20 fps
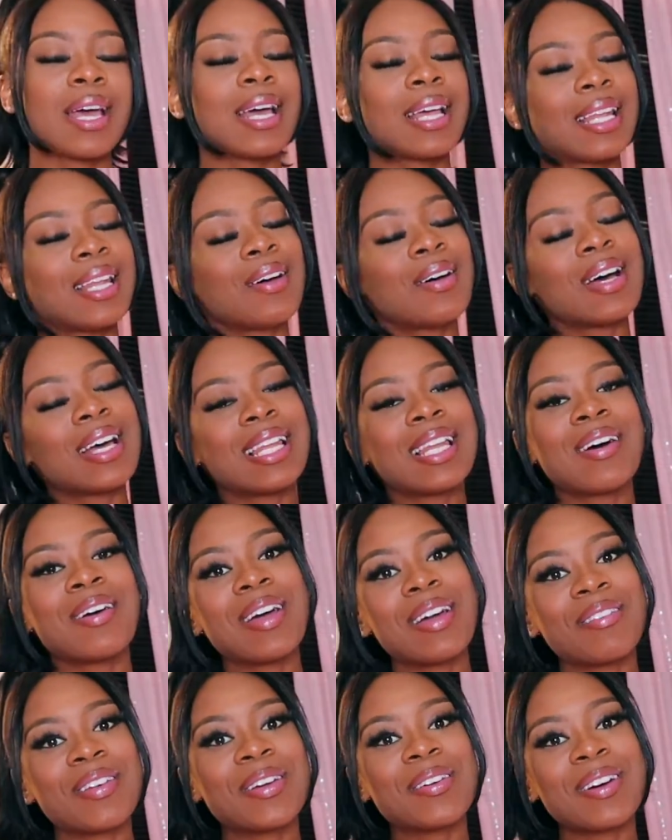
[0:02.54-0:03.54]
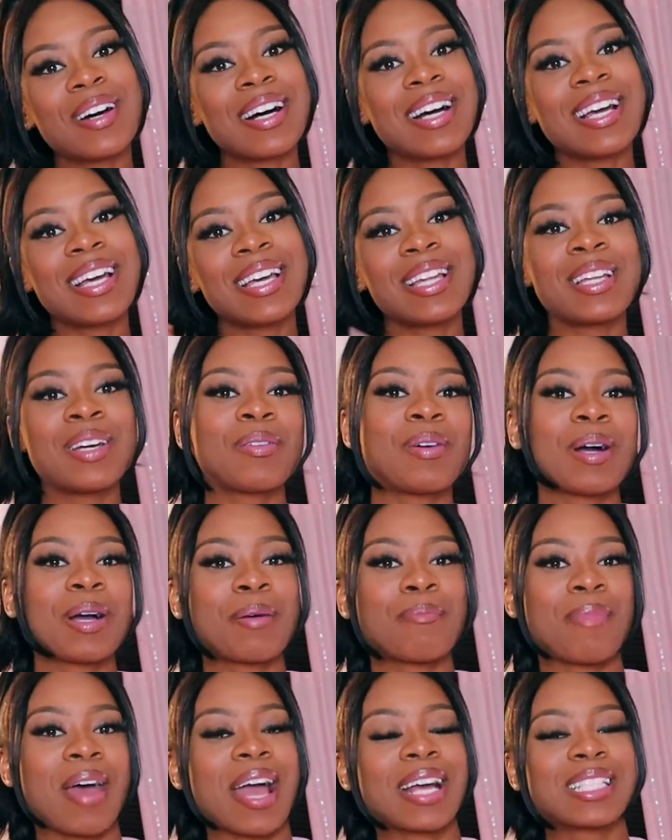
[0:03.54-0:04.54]
Hello, hello everyone.
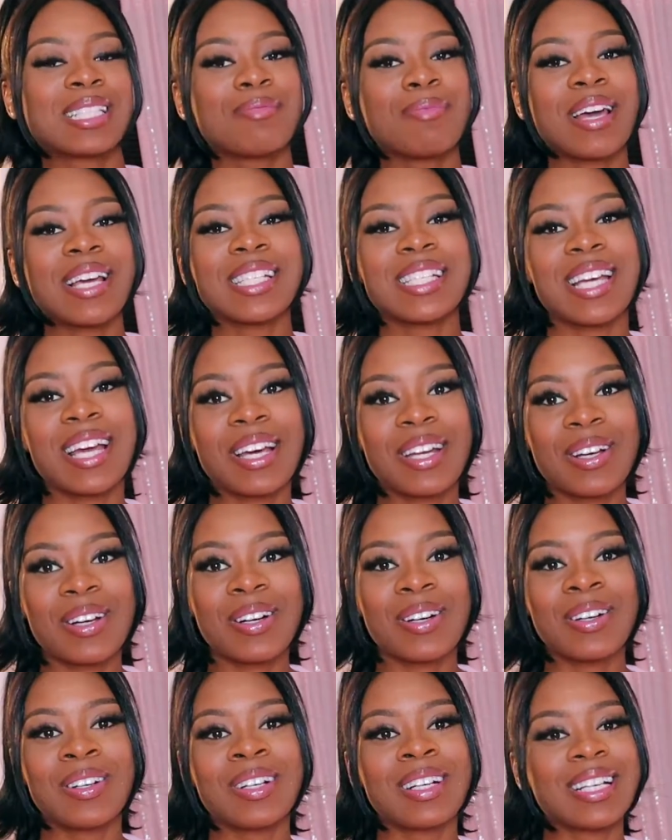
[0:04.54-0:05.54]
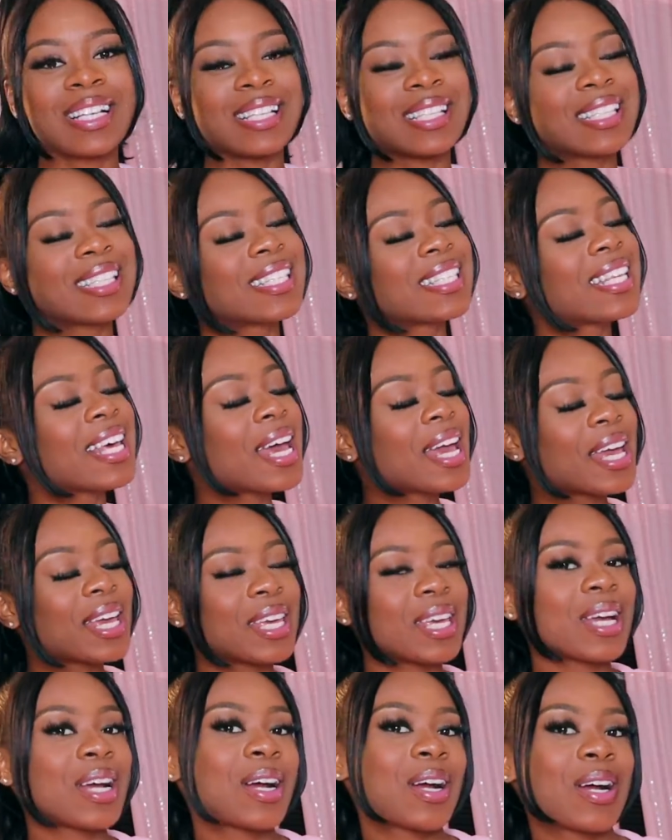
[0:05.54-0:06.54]
Welcome back to my channel. It's
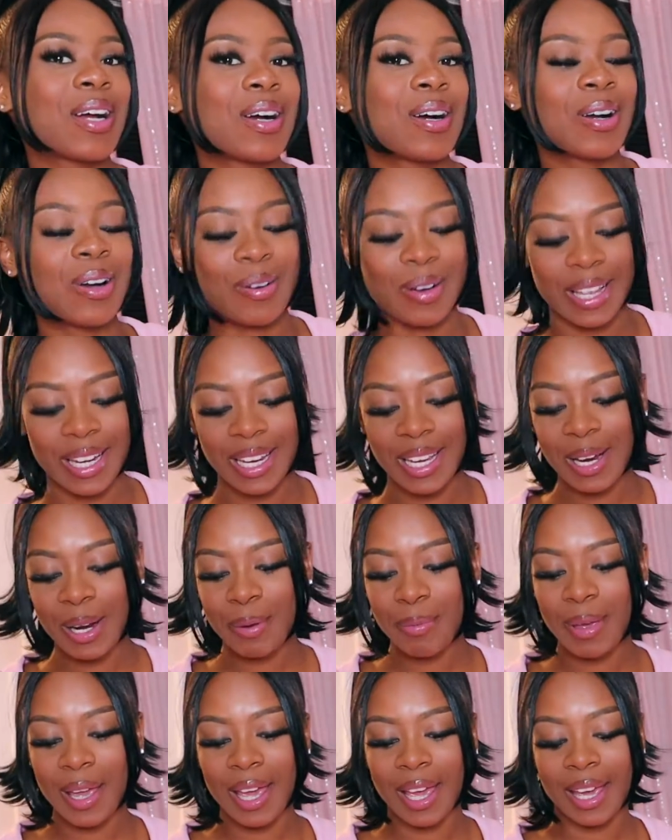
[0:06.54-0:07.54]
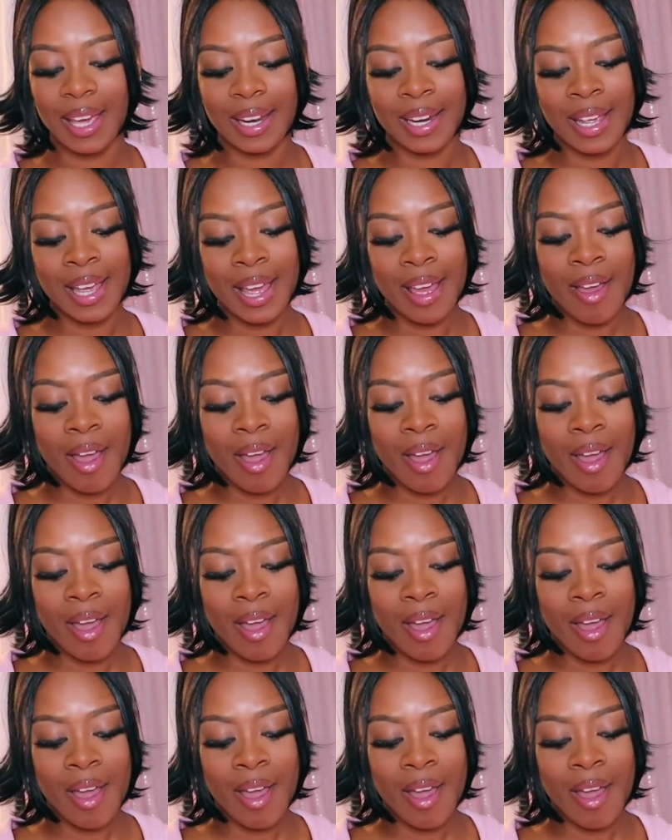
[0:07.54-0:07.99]
your girl, Queenie Urbane.